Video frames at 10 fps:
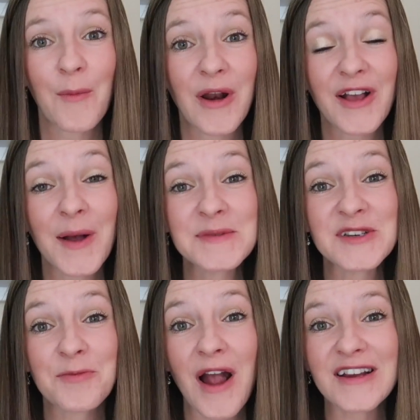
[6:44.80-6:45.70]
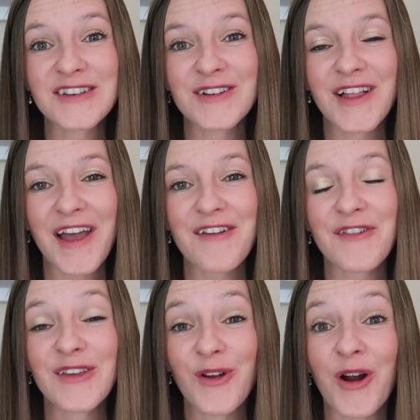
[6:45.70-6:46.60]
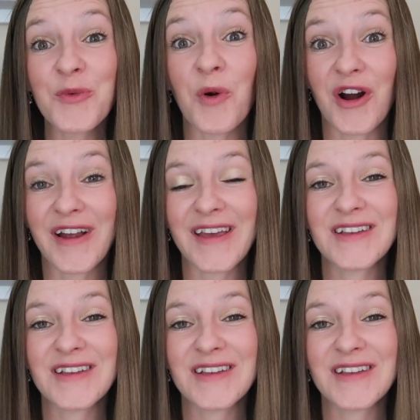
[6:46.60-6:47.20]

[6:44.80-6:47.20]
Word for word: And when it comes to practical life, yard work